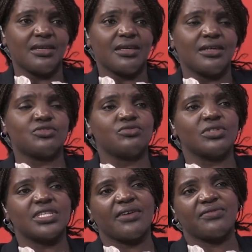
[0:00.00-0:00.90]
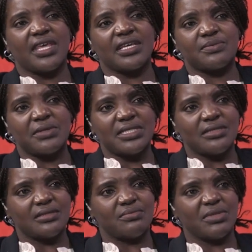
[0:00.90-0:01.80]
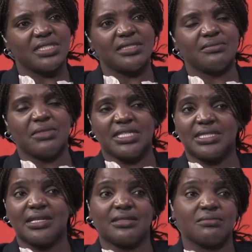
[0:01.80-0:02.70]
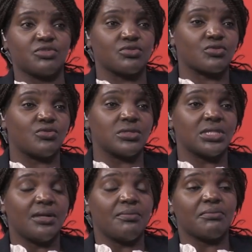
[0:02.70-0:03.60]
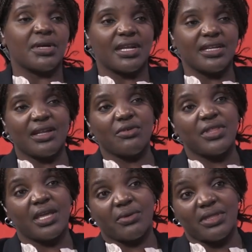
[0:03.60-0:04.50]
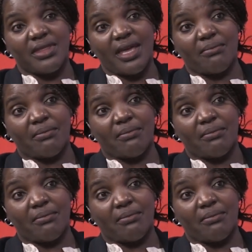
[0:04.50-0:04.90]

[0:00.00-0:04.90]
do not have the expertise, may send them to schools, but right now they are with them.